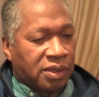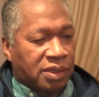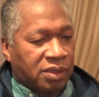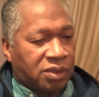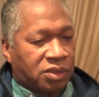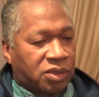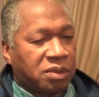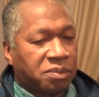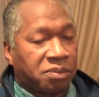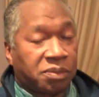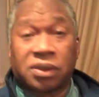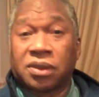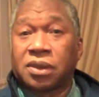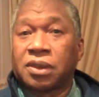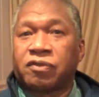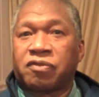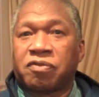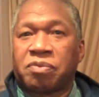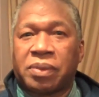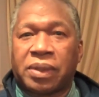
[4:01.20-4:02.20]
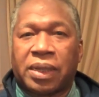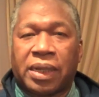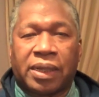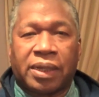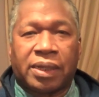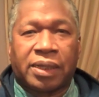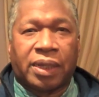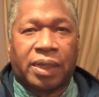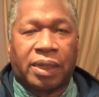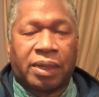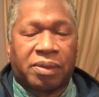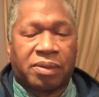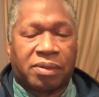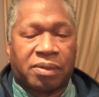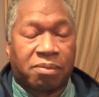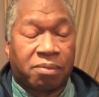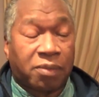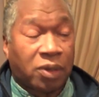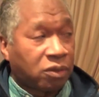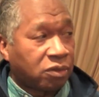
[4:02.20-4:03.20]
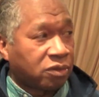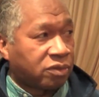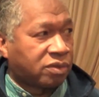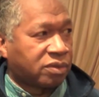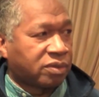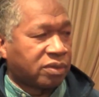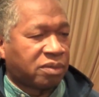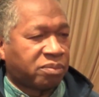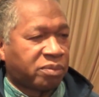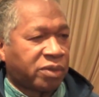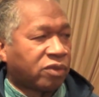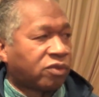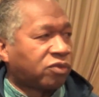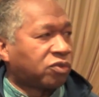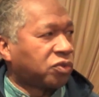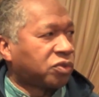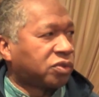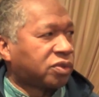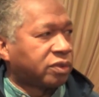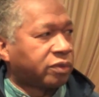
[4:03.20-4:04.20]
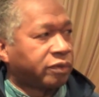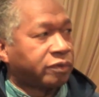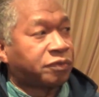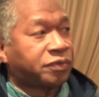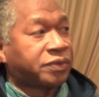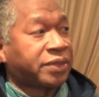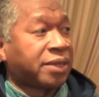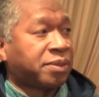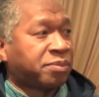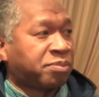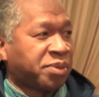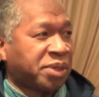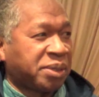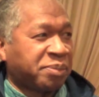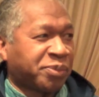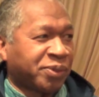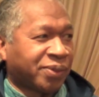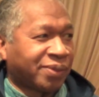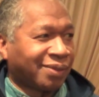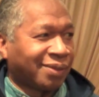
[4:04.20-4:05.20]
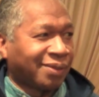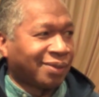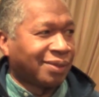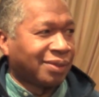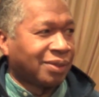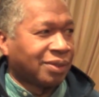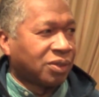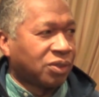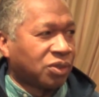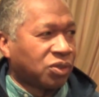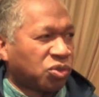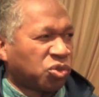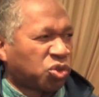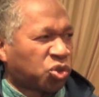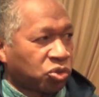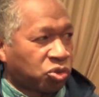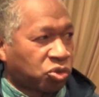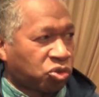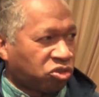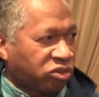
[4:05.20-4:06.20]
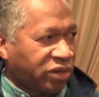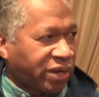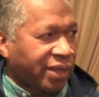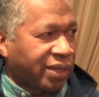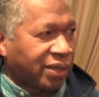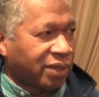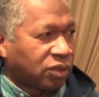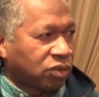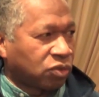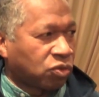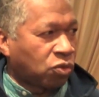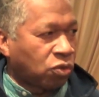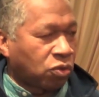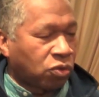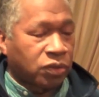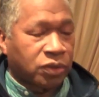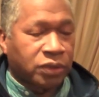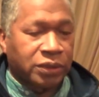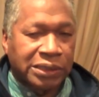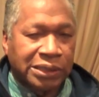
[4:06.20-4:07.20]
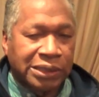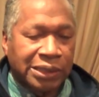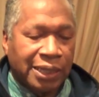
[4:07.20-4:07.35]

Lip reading: it seems as if my mouth and my throat is of sandpaper, so dry and coarse.